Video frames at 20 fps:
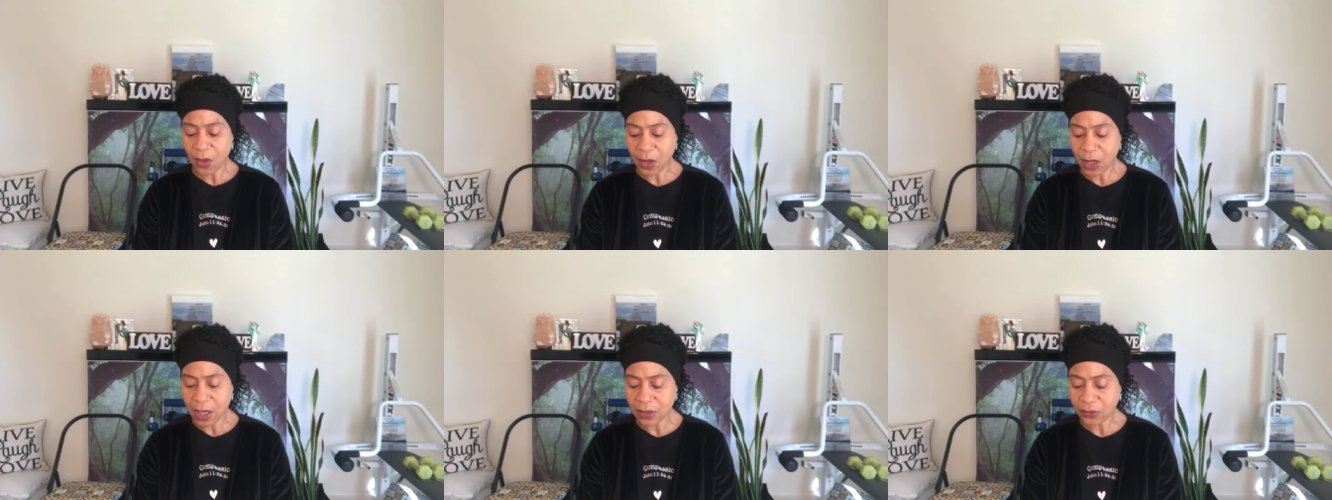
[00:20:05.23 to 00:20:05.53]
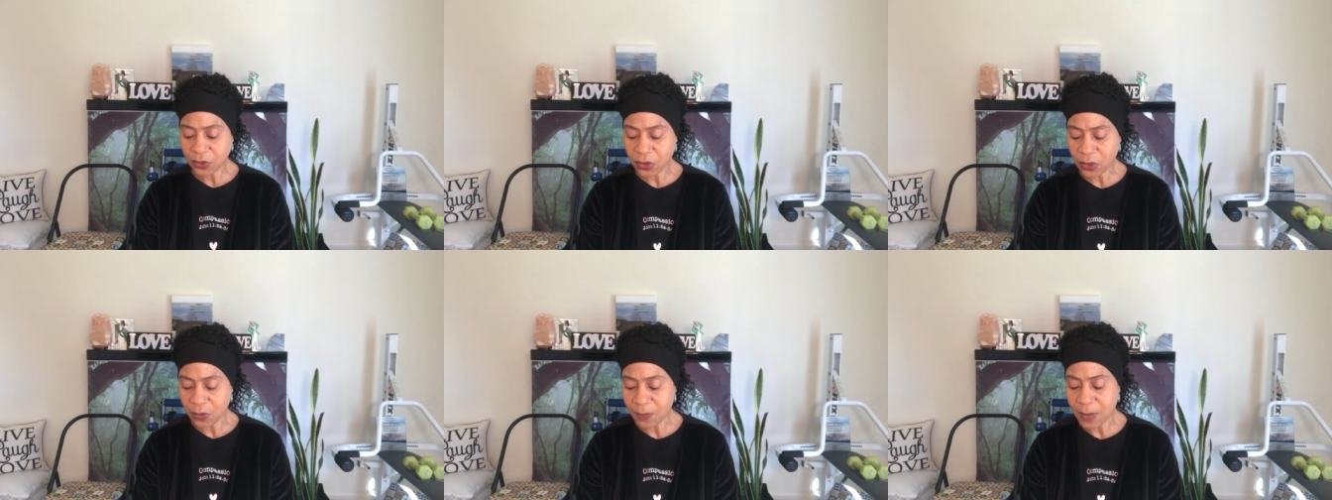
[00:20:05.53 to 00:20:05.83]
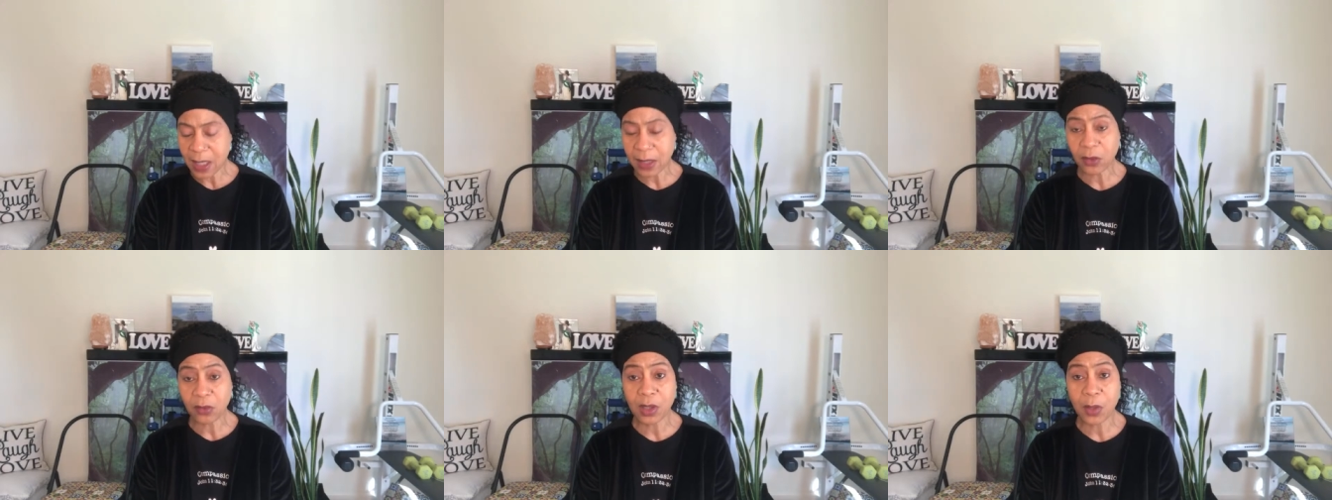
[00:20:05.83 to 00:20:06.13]
on to,
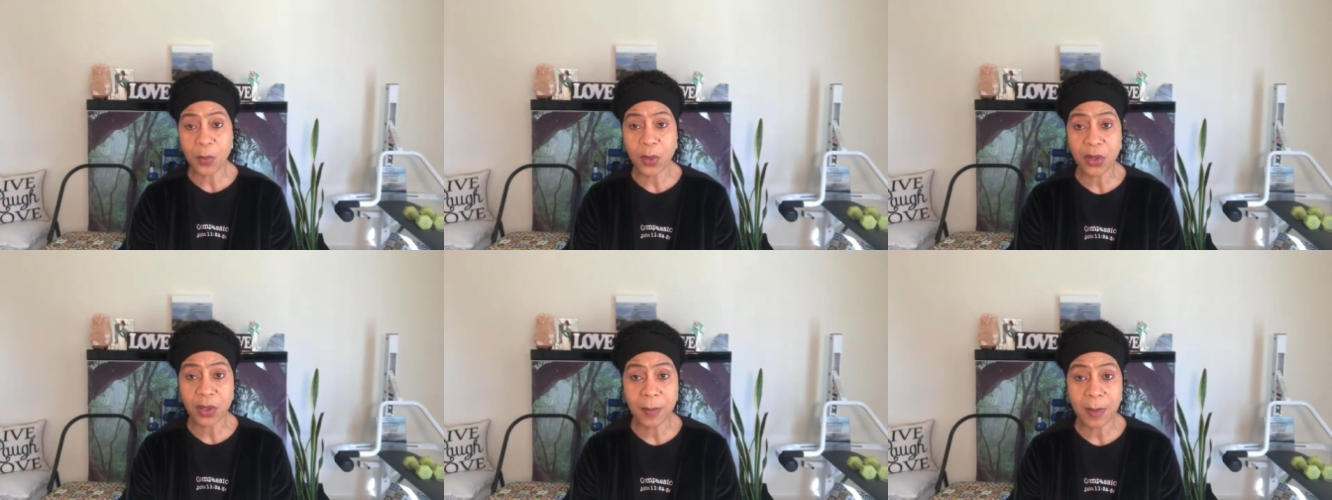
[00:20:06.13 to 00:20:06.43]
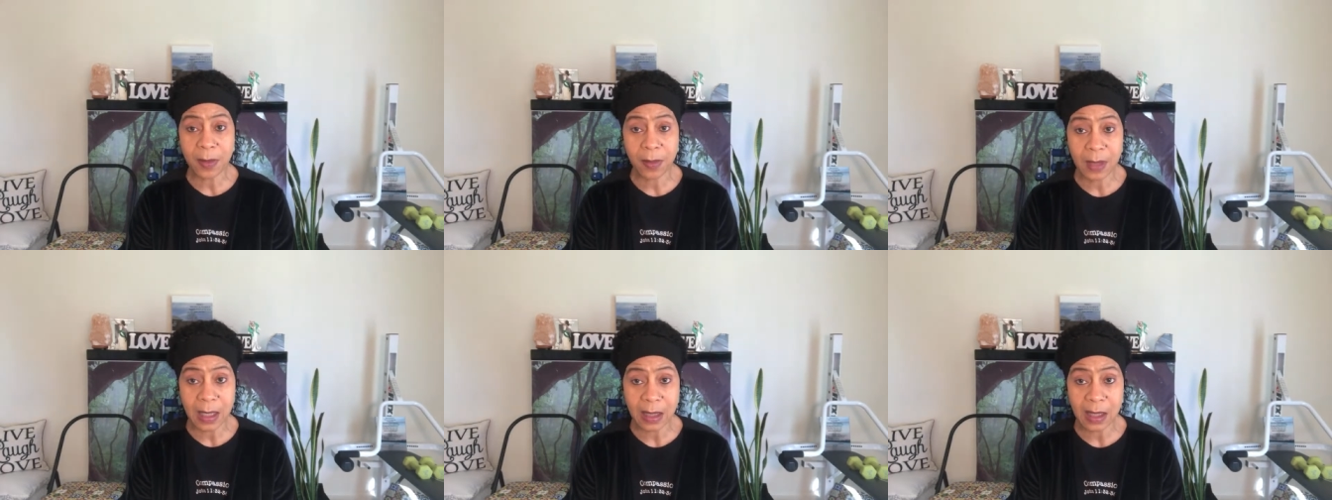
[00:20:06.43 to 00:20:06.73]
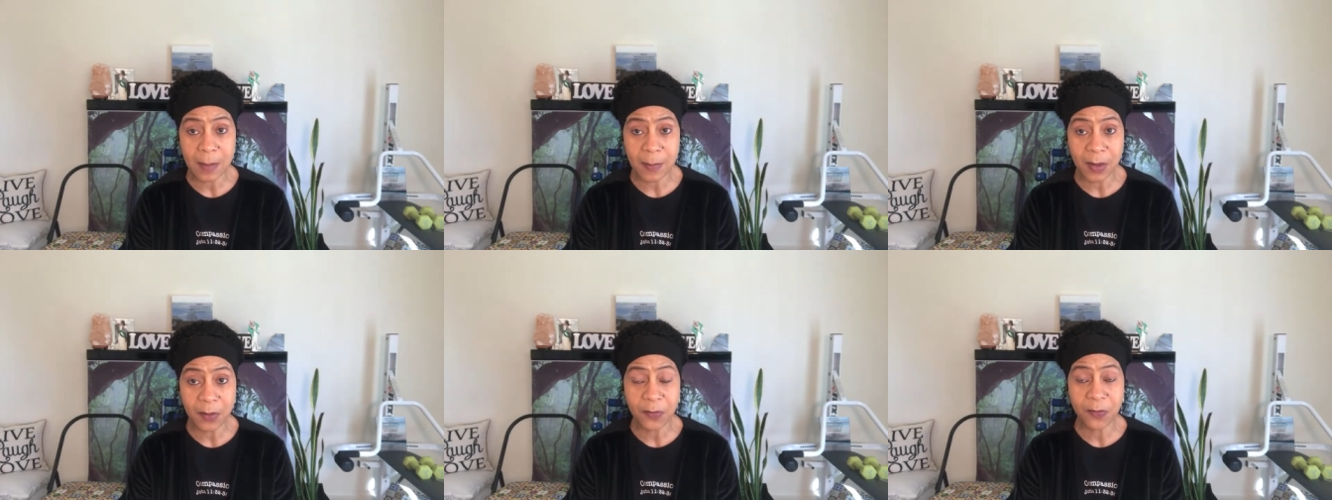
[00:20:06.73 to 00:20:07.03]
not only we're going to be
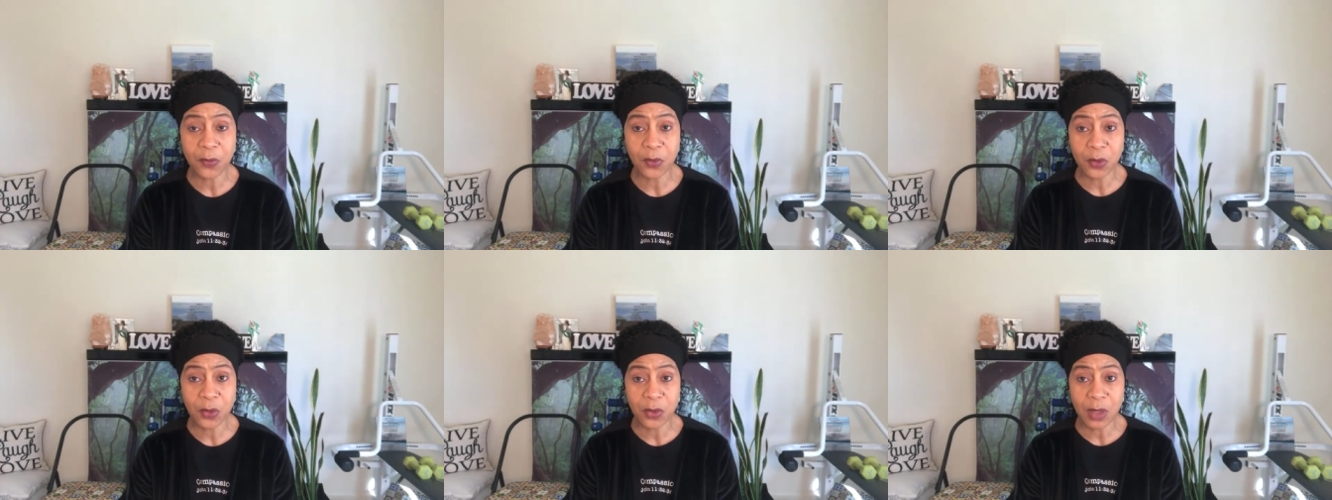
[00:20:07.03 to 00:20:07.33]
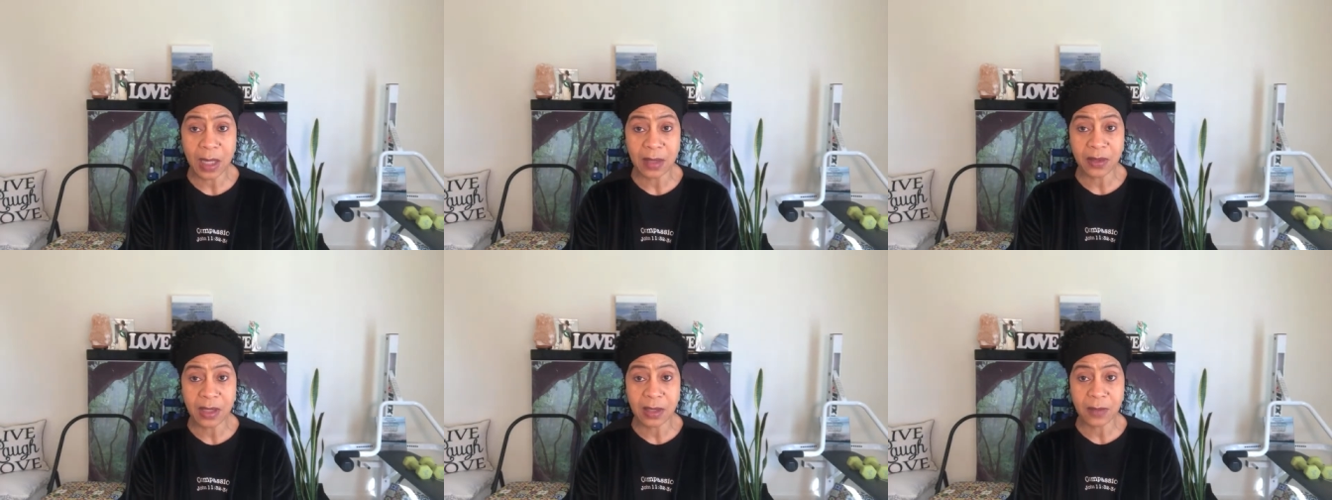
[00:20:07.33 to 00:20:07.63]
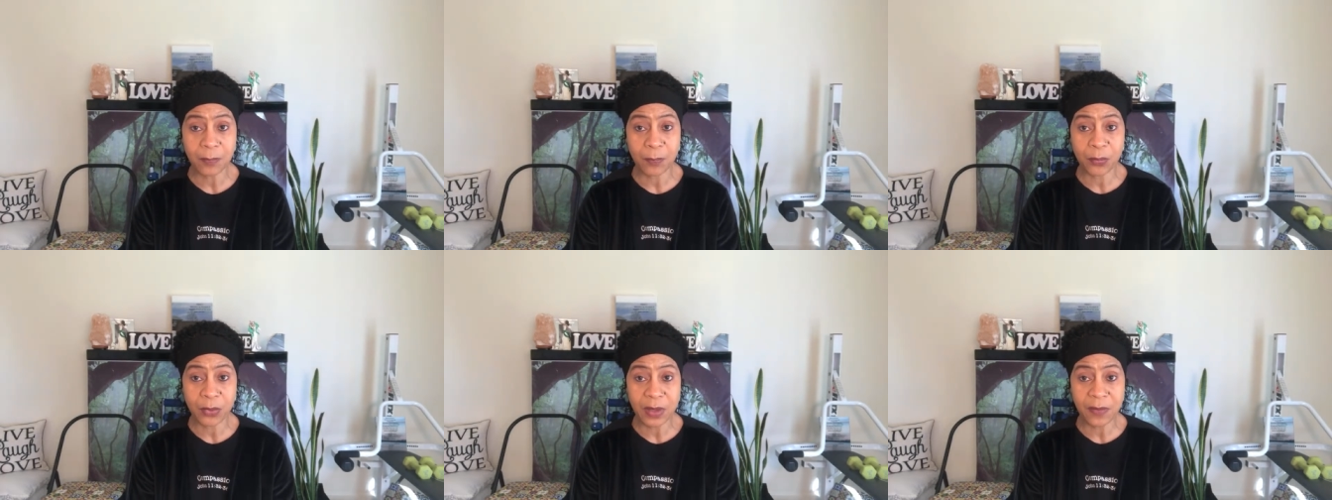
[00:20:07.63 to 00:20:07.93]
thinking about food, I did
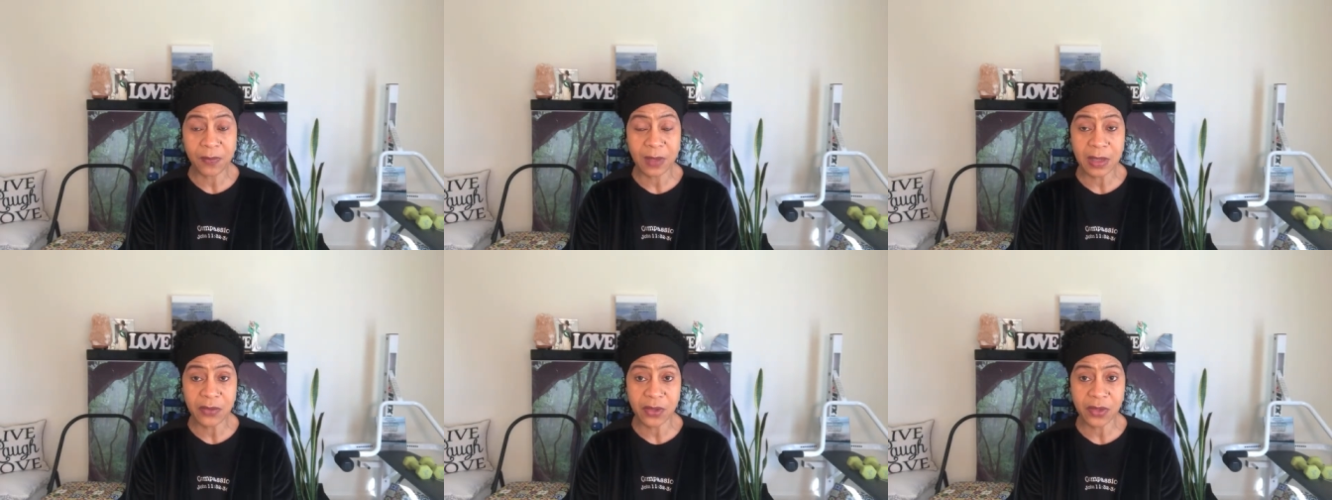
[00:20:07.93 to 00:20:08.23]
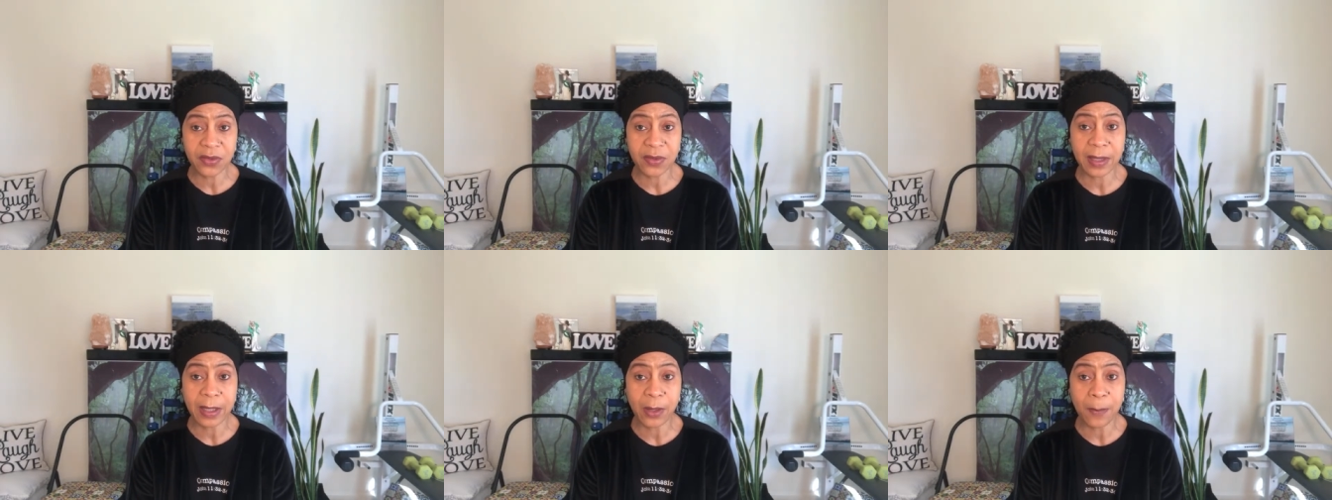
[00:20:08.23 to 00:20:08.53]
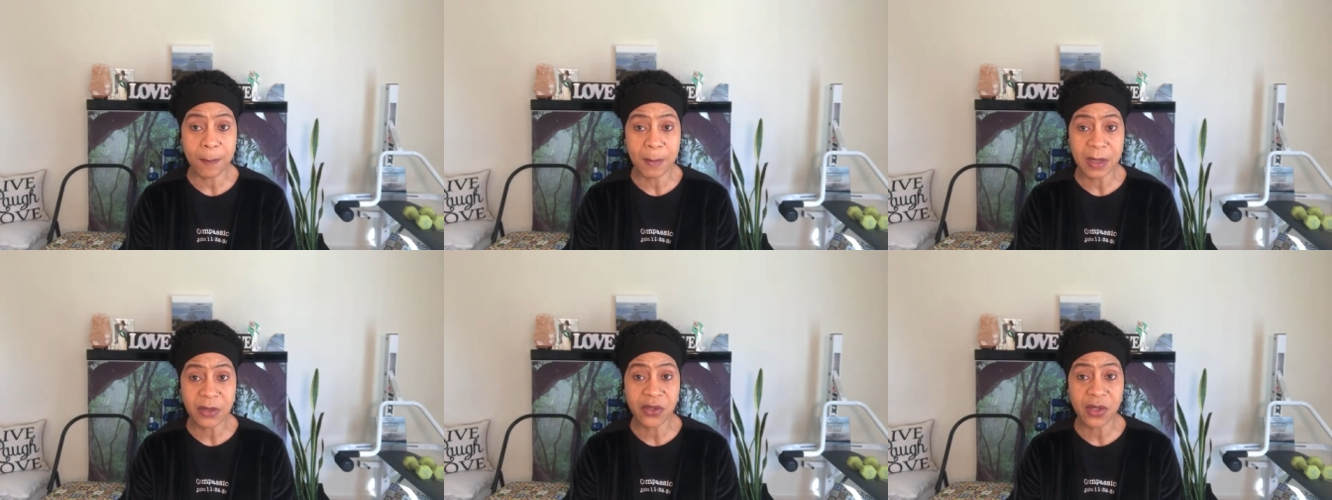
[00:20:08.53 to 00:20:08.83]
briefly just now
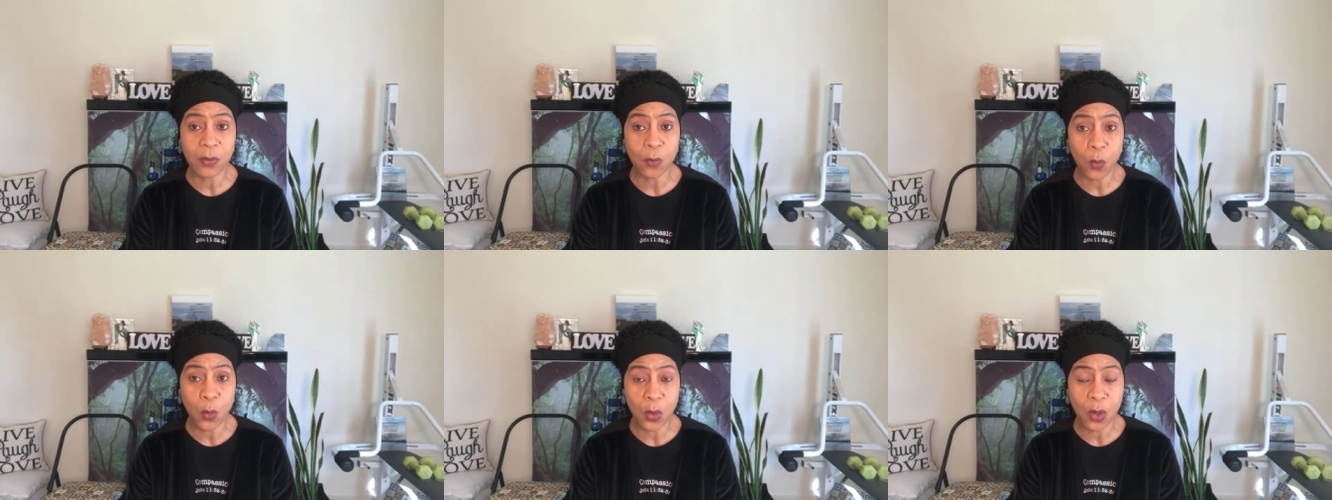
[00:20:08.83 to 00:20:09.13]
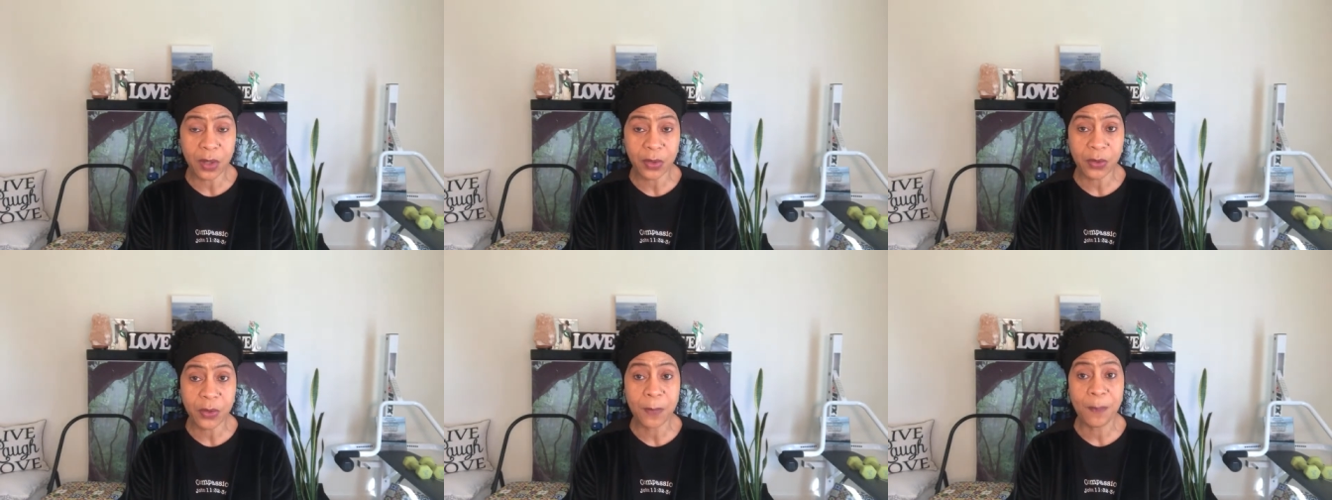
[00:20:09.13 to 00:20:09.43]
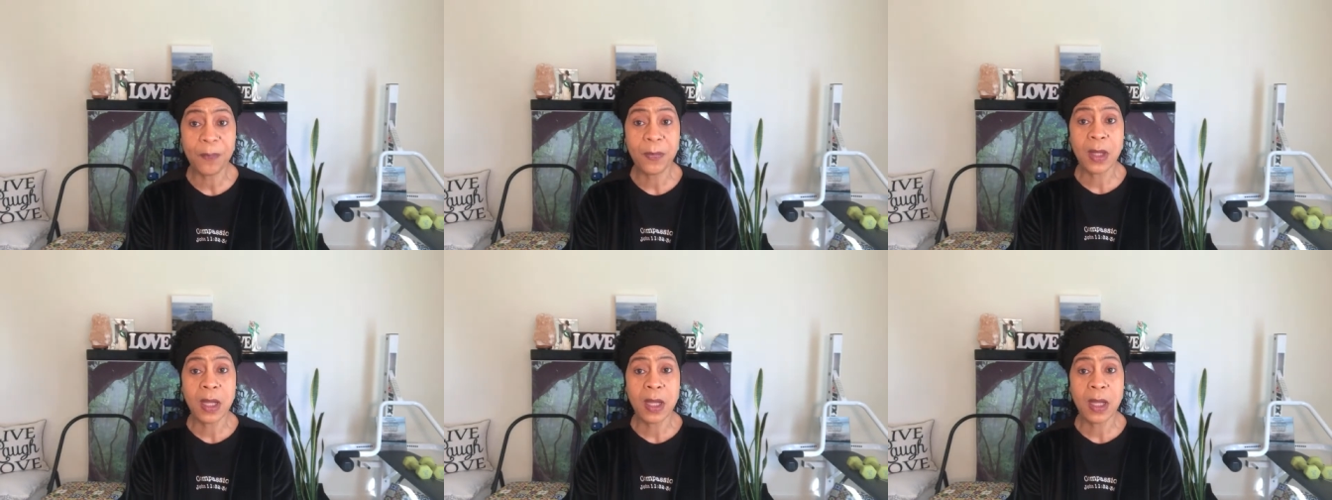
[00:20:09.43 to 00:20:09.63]
mention water.